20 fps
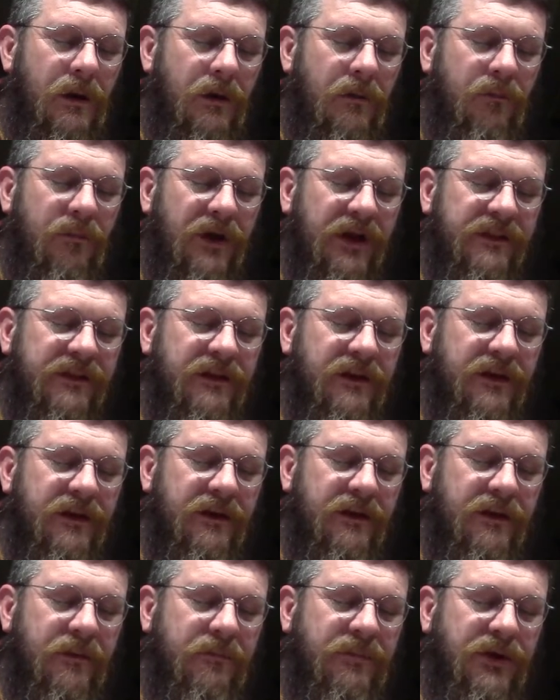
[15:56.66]
But
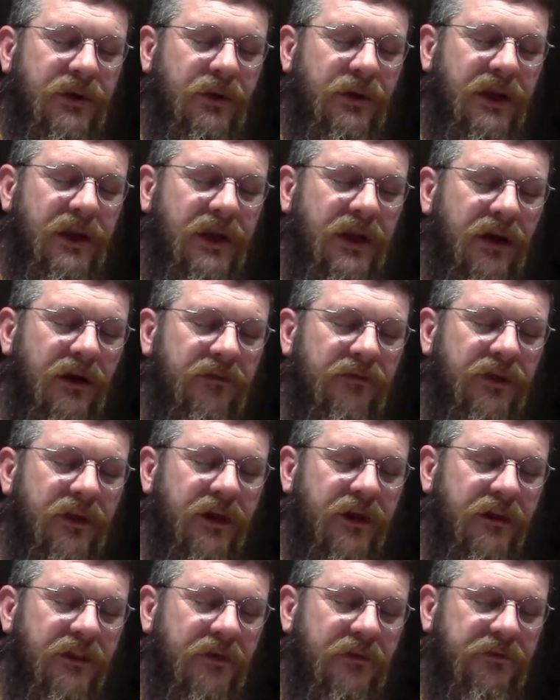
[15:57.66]
the beauty of
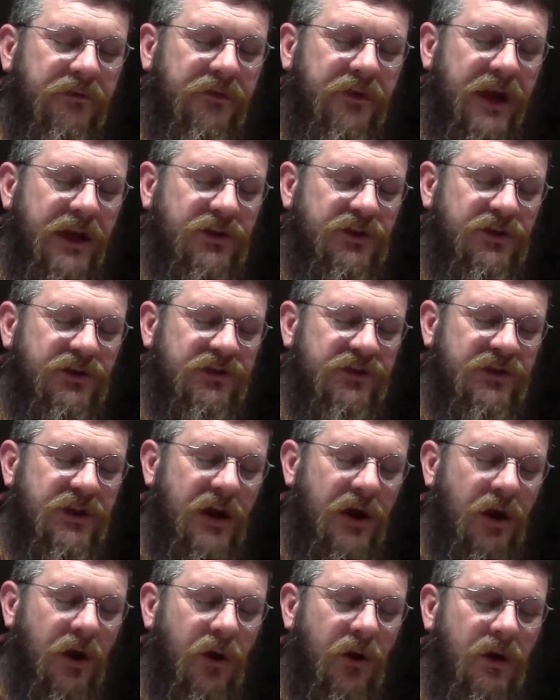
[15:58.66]
the fresh
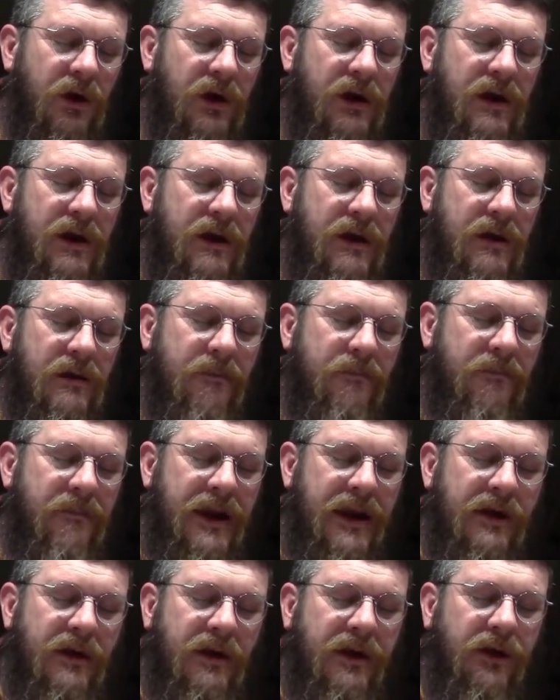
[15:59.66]
snow,
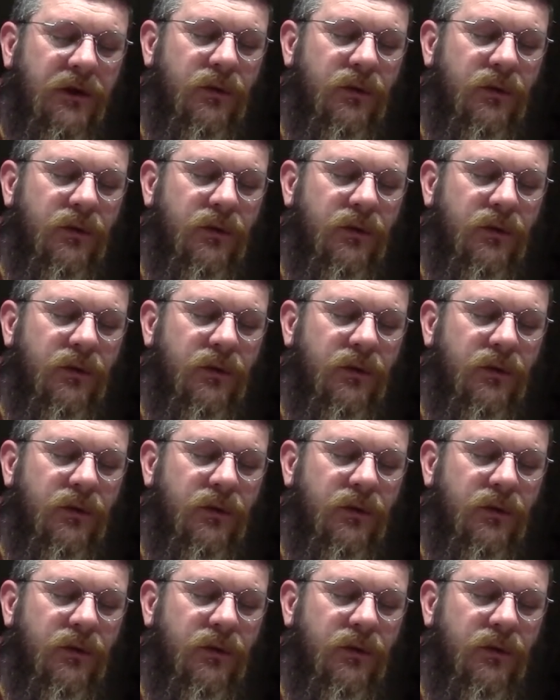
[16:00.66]
married